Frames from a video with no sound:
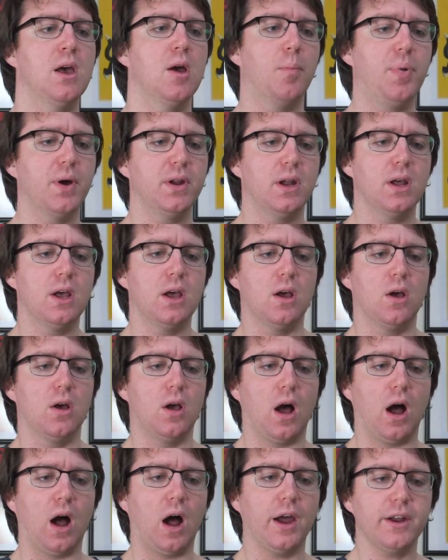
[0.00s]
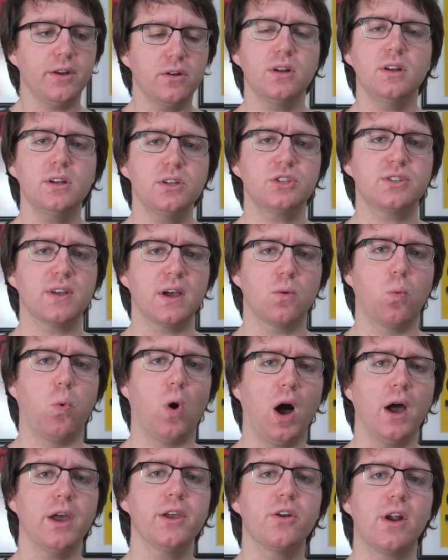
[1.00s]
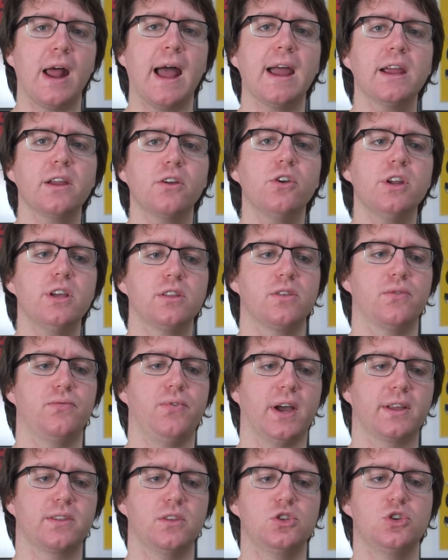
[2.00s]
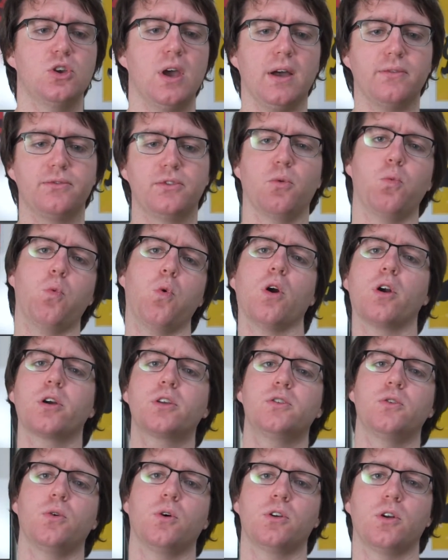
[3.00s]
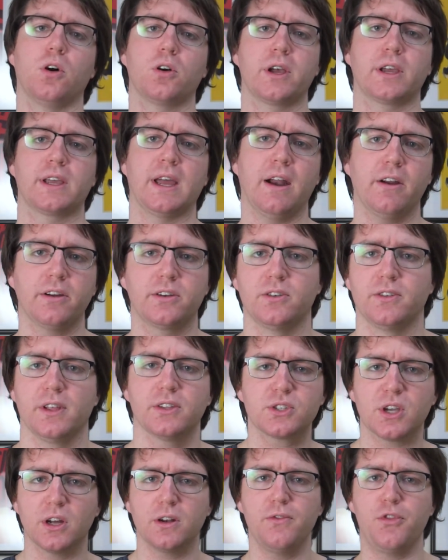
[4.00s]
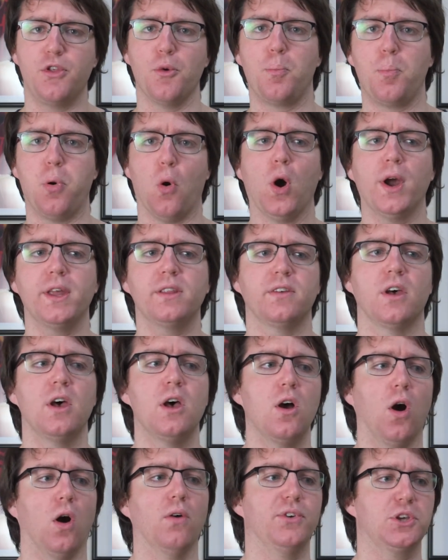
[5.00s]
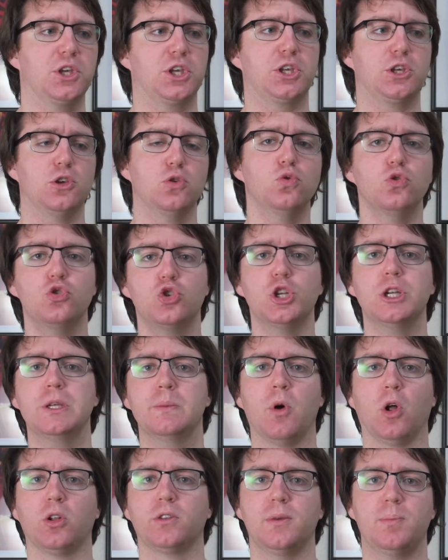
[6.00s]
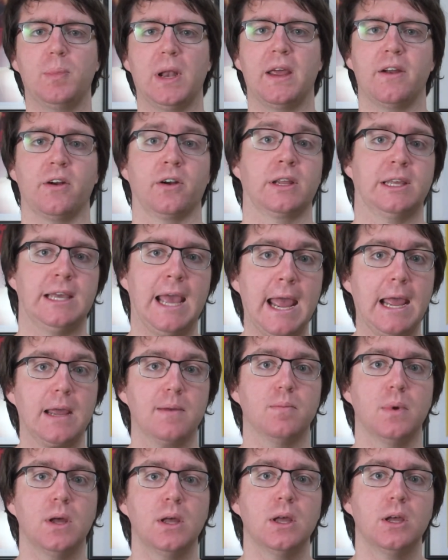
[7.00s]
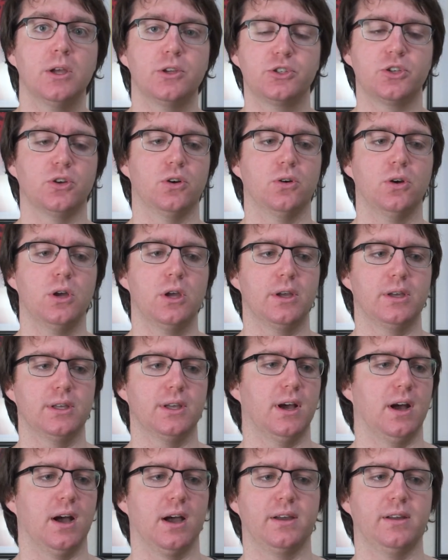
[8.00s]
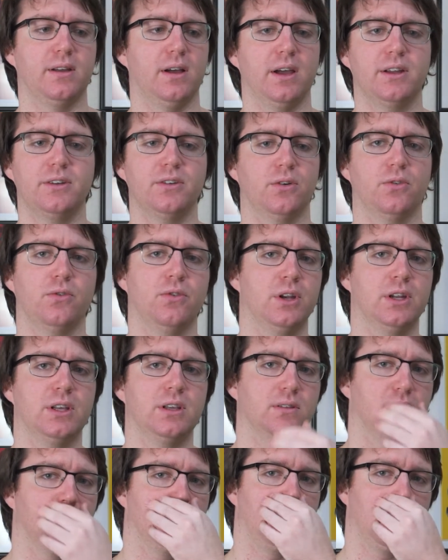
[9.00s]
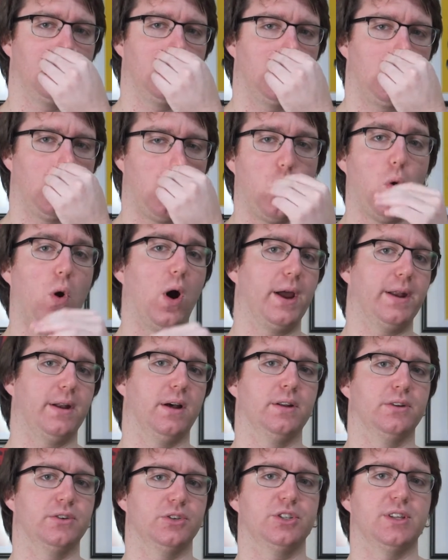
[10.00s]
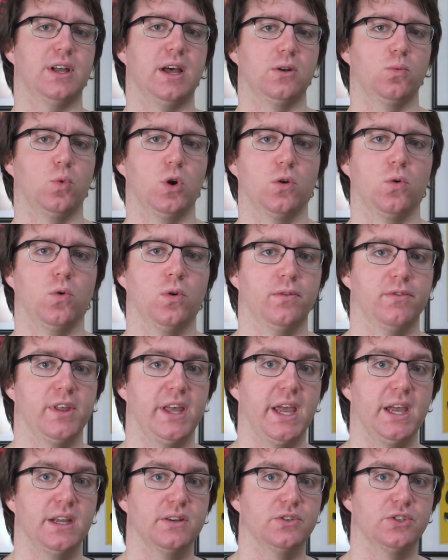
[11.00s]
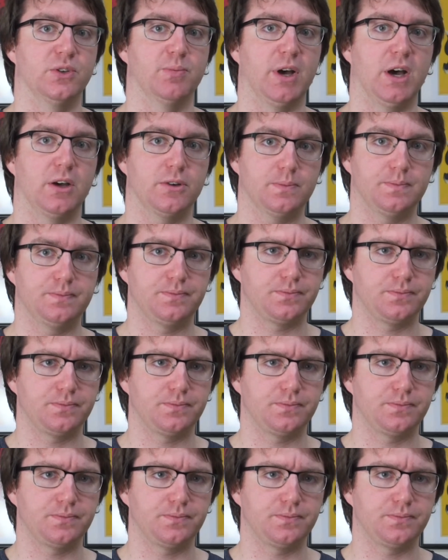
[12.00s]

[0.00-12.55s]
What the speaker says: But I don't understand why you're angry at the fact that you have to work to unlock a character. That's kind of the point of a hugely multiplayer game. So, yeah, I don't really quite understand what all of the hate is about.